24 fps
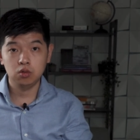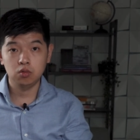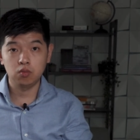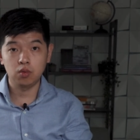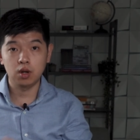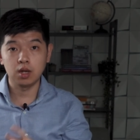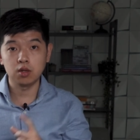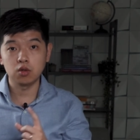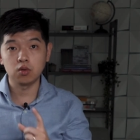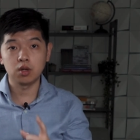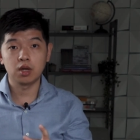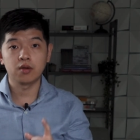
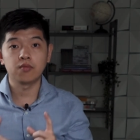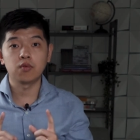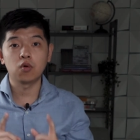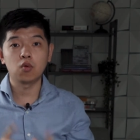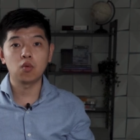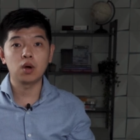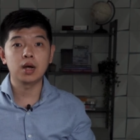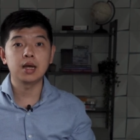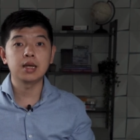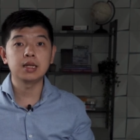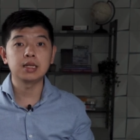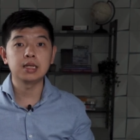where you have a
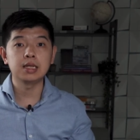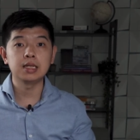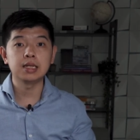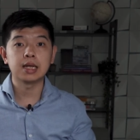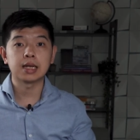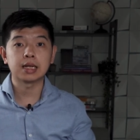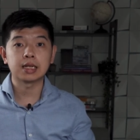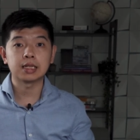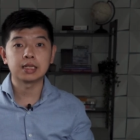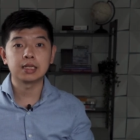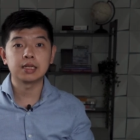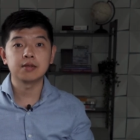YED
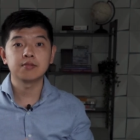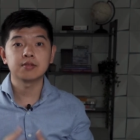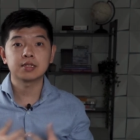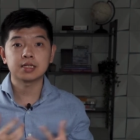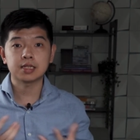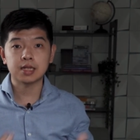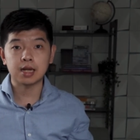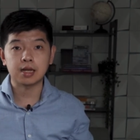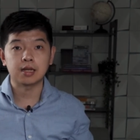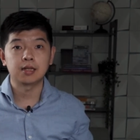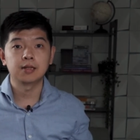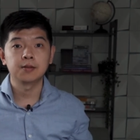negative
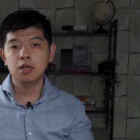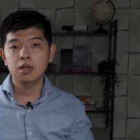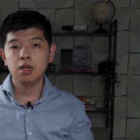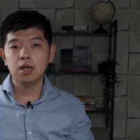sign.